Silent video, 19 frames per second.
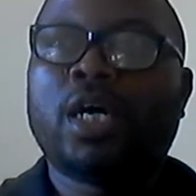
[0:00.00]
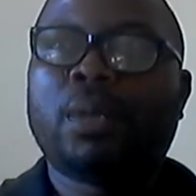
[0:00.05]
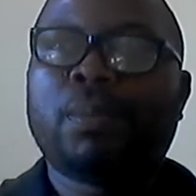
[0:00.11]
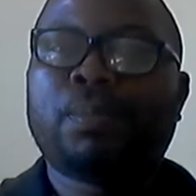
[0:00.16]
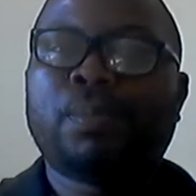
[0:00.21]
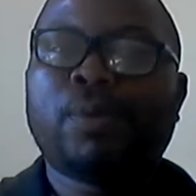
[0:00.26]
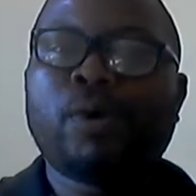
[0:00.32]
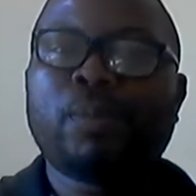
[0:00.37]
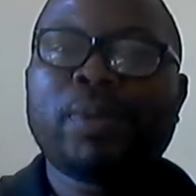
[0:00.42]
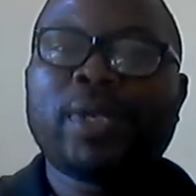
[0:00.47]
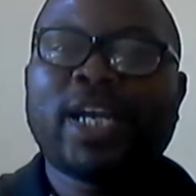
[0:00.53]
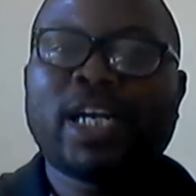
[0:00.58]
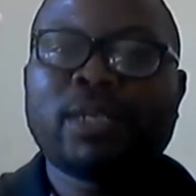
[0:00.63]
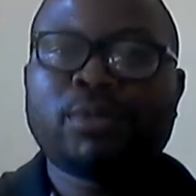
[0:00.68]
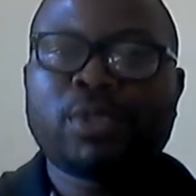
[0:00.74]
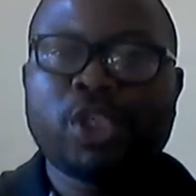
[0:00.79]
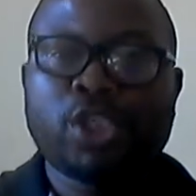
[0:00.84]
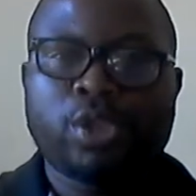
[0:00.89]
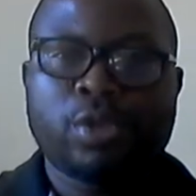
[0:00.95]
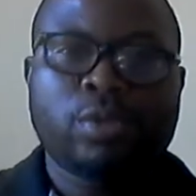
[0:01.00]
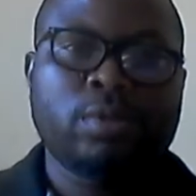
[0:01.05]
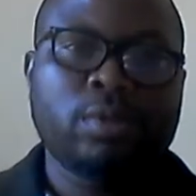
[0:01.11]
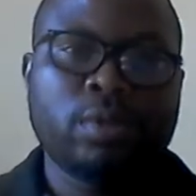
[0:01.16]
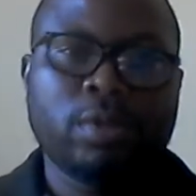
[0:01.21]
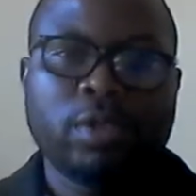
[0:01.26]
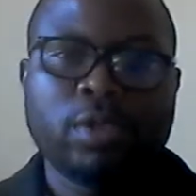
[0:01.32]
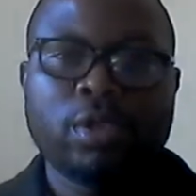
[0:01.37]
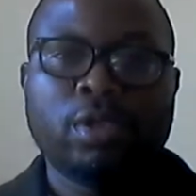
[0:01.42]
public administration
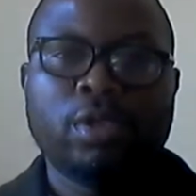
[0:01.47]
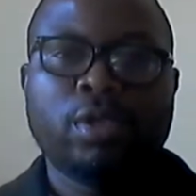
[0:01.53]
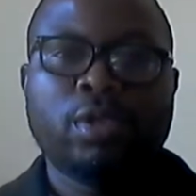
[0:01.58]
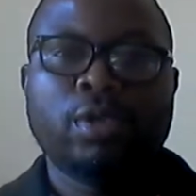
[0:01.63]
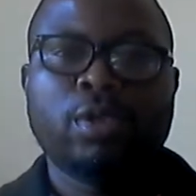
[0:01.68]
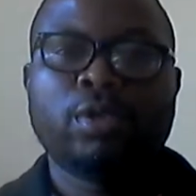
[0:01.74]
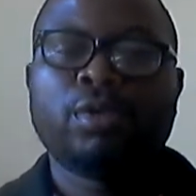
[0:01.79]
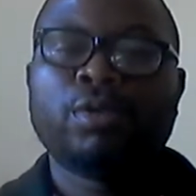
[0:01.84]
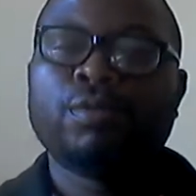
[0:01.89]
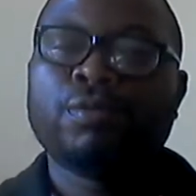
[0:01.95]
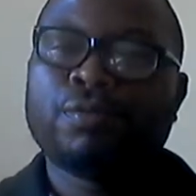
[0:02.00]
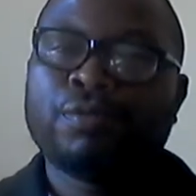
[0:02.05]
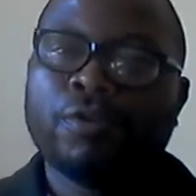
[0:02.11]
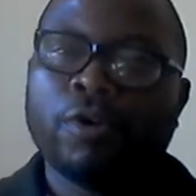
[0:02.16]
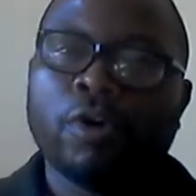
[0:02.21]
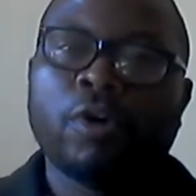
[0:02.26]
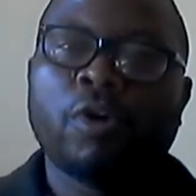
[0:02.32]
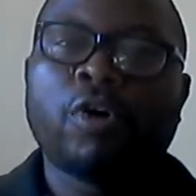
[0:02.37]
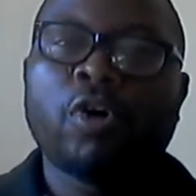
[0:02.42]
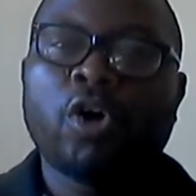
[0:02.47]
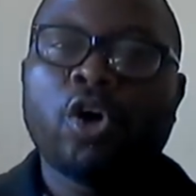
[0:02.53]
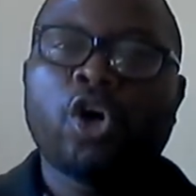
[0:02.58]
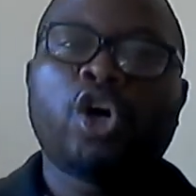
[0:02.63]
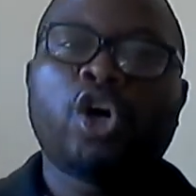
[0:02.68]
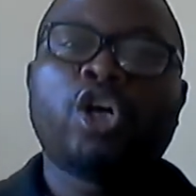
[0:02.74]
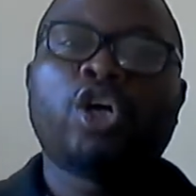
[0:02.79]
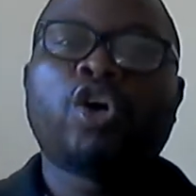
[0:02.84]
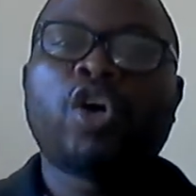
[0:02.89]
for
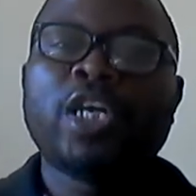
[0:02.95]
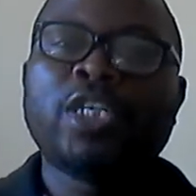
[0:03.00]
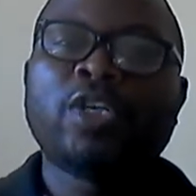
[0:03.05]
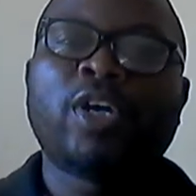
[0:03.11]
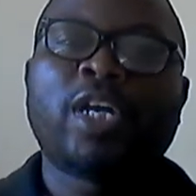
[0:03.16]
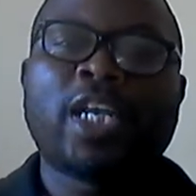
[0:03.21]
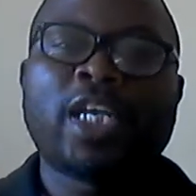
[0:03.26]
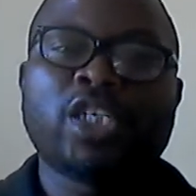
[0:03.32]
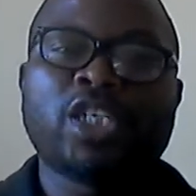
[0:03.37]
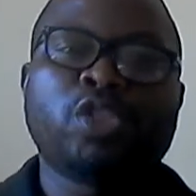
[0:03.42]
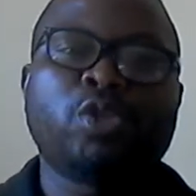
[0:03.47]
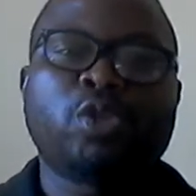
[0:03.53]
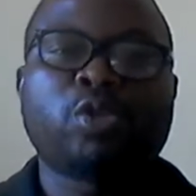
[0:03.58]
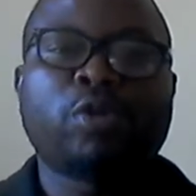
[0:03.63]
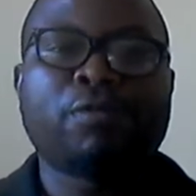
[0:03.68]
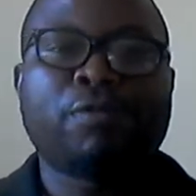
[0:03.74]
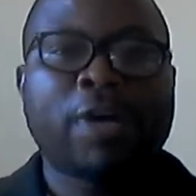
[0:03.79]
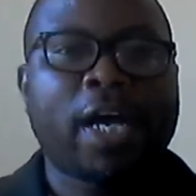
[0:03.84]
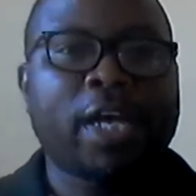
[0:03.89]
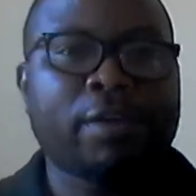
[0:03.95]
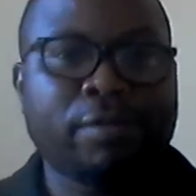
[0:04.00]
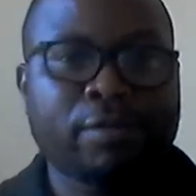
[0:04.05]
any organization to survive.